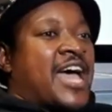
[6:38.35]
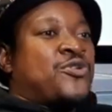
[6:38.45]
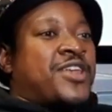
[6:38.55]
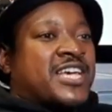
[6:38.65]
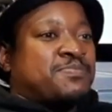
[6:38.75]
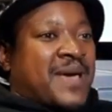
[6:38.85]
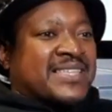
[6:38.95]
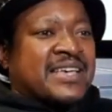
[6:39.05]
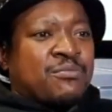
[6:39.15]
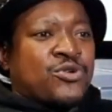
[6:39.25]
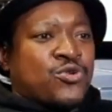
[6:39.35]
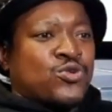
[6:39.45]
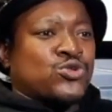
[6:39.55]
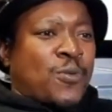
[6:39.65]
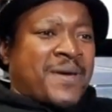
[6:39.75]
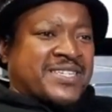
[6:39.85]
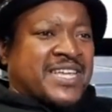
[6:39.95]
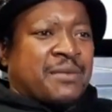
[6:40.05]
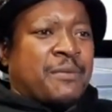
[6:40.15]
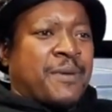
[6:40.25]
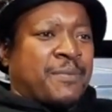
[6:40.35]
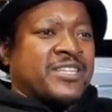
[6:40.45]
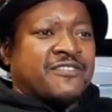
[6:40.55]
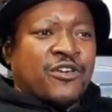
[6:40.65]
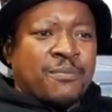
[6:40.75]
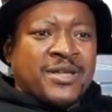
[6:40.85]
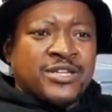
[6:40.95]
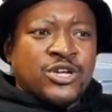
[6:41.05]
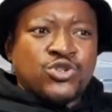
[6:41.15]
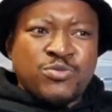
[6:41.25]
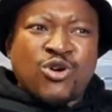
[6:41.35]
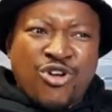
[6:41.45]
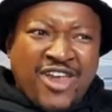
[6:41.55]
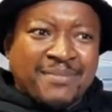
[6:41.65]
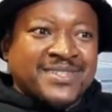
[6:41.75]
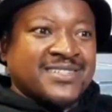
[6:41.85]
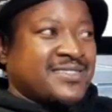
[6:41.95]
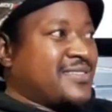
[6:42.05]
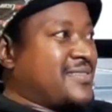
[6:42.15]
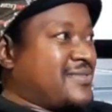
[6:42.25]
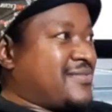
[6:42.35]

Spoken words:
I don't expect somebody who's so passionate about people development to be corrupt.